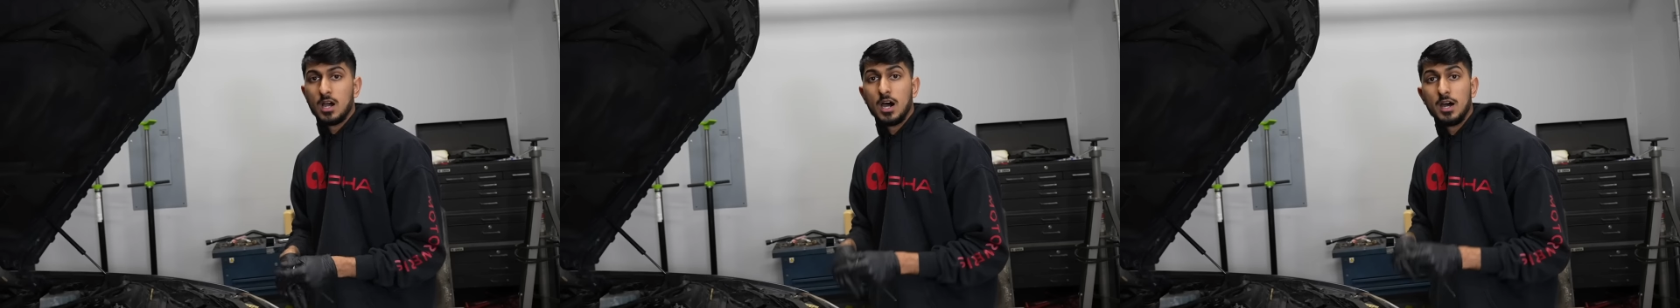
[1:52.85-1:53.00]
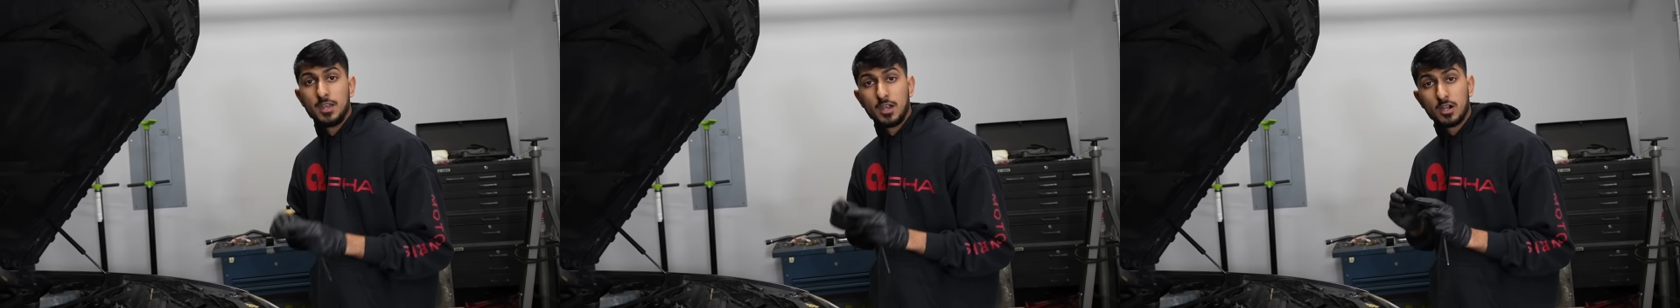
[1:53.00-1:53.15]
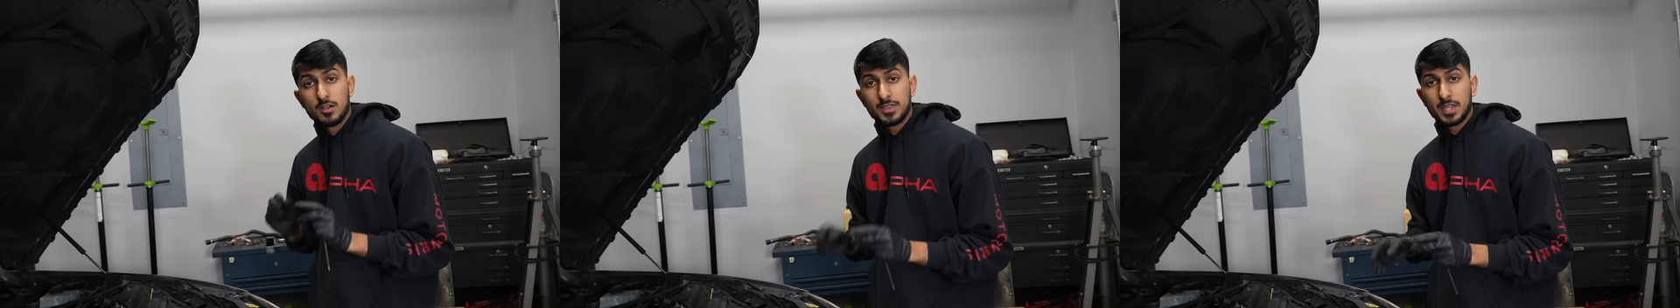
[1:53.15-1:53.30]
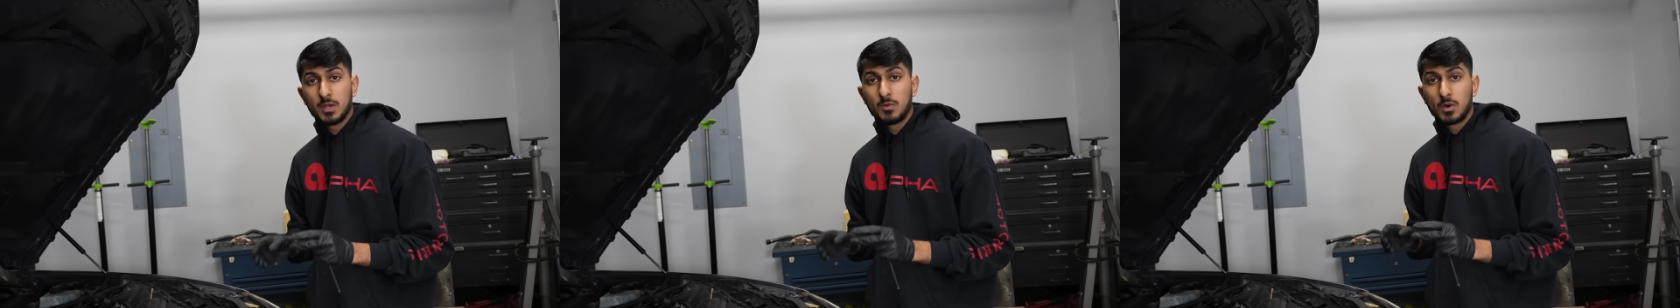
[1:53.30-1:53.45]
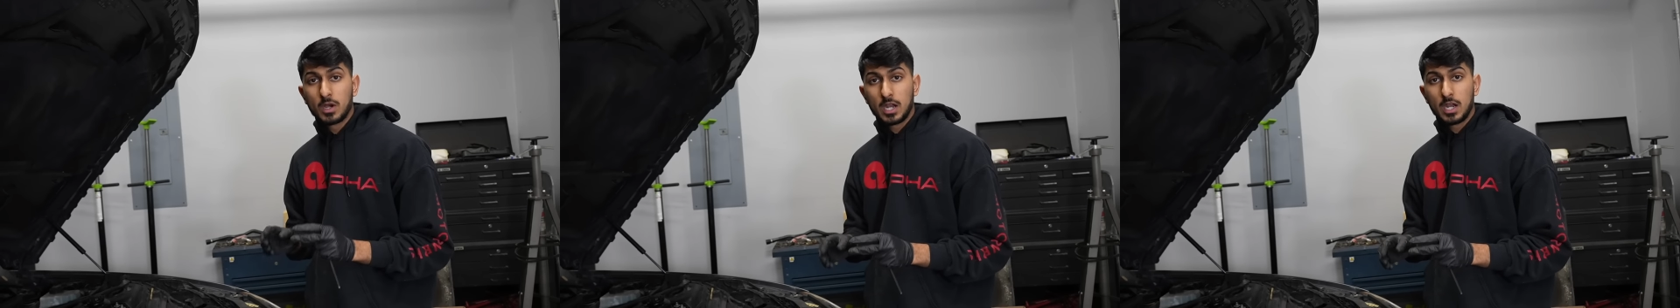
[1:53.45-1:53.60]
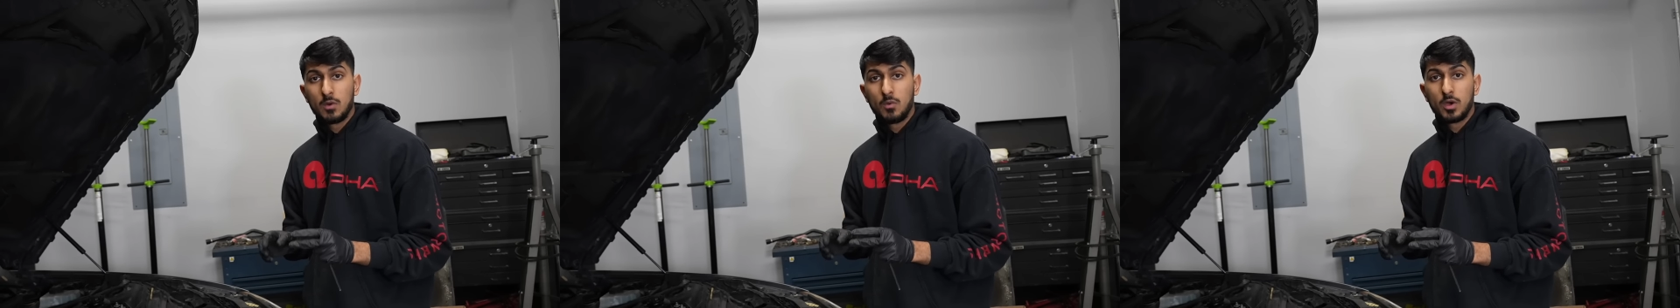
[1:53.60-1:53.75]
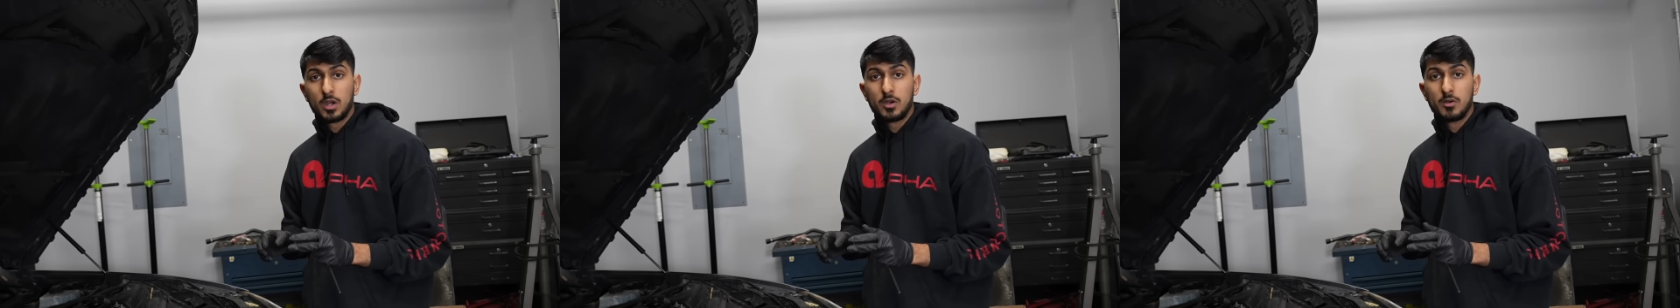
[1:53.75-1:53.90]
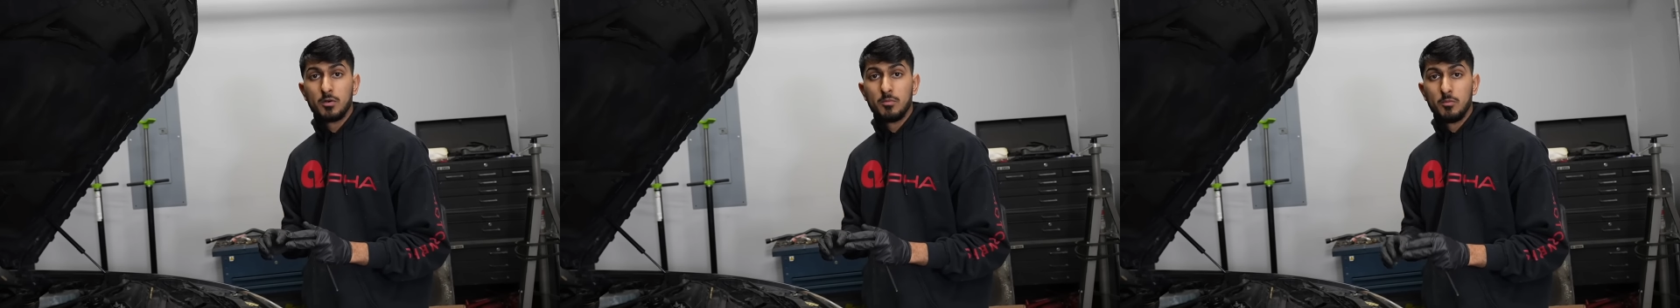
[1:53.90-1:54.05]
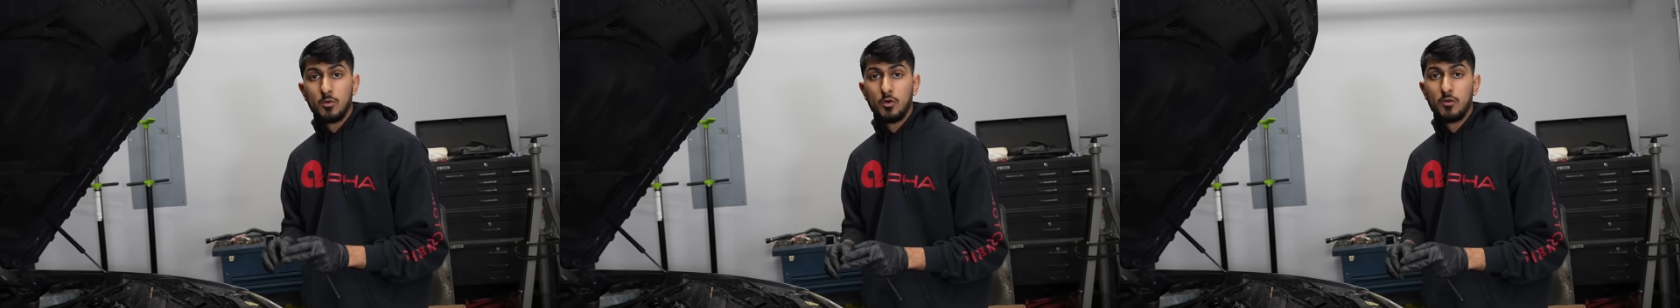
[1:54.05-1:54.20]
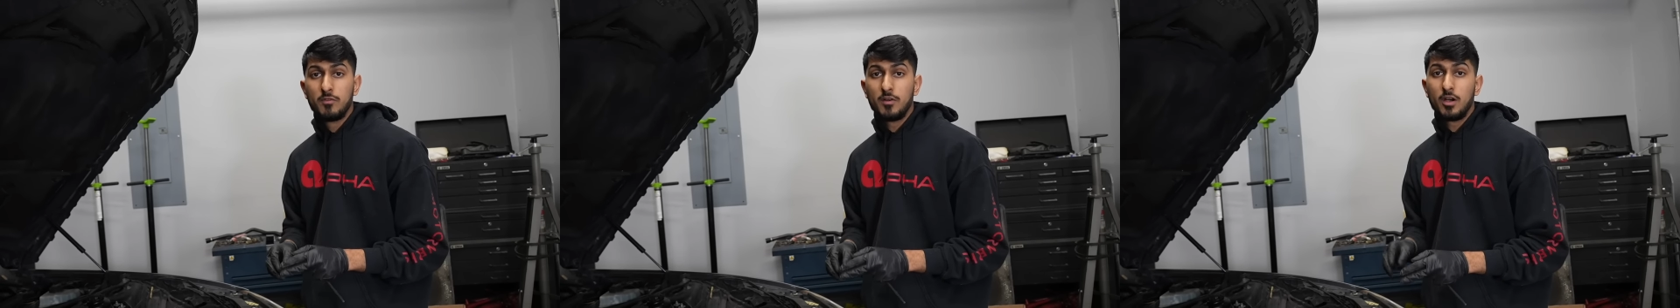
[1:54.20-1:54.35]
Another thing we're gonna wanna
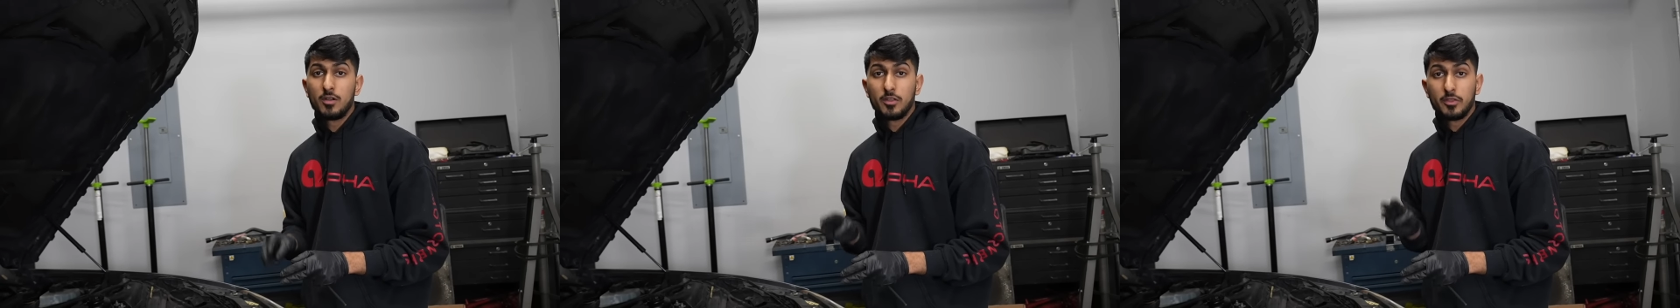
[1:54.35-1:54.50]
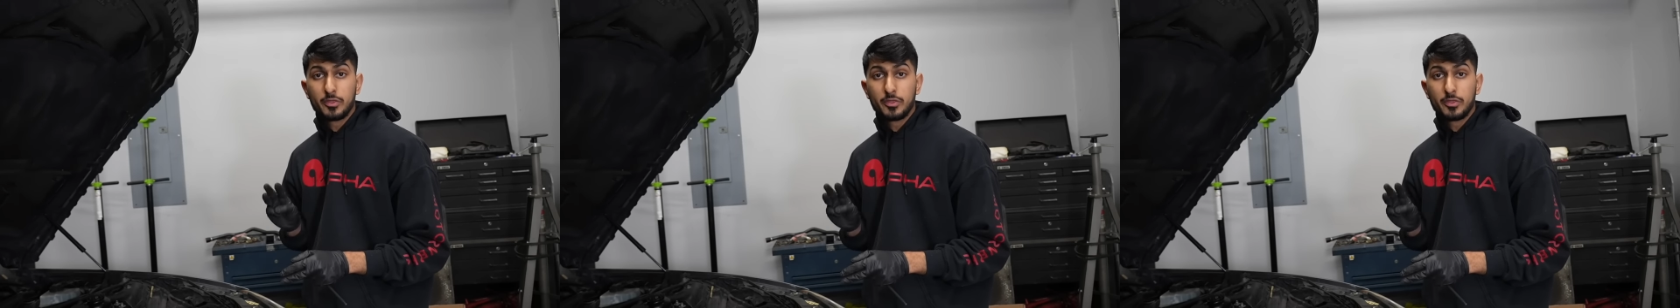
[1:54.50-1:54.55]
remove are